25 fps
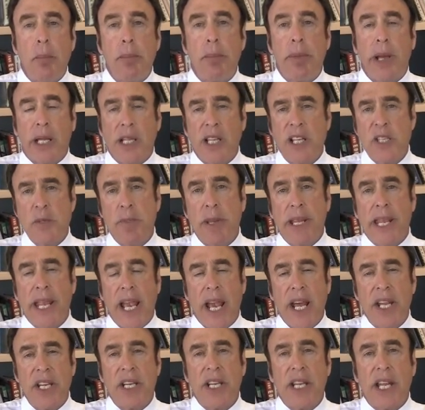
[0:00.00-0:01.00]
Pellets
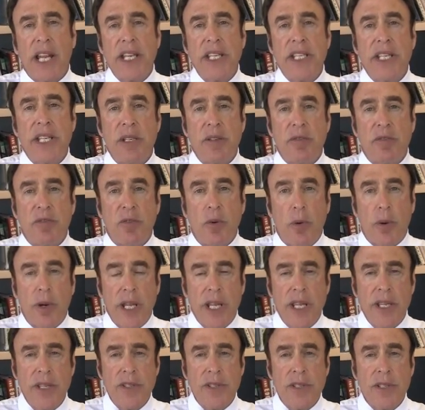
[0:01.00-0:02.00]
began in the
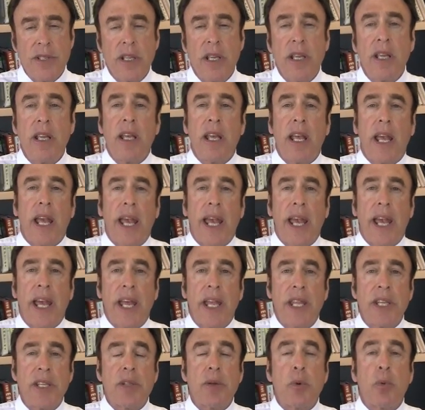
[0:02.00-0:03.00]
1940s
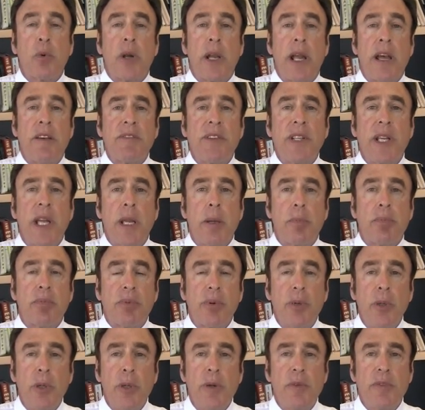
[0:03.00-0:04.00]
and were FDA
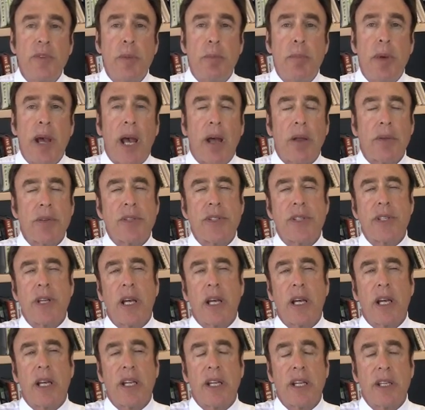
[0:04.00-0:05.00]
approved about
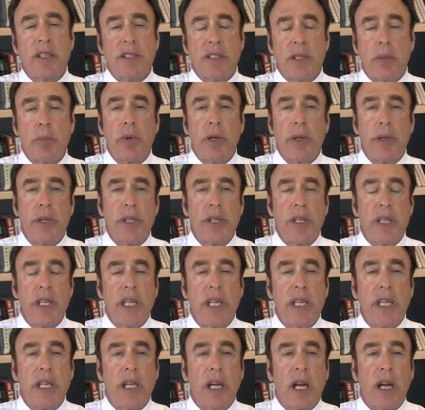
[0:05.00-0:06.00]
somewhere in
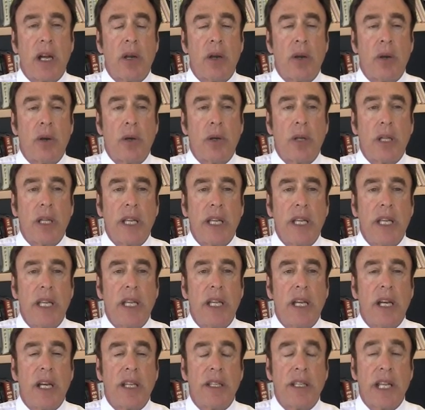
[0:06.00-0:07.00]
the
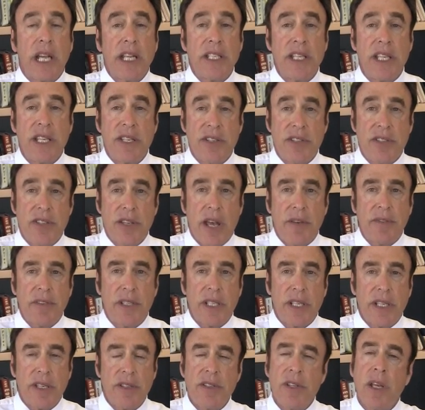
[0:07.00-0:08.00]
early
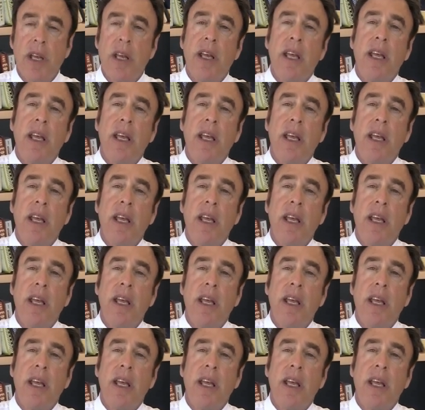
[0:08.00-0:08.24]
1970s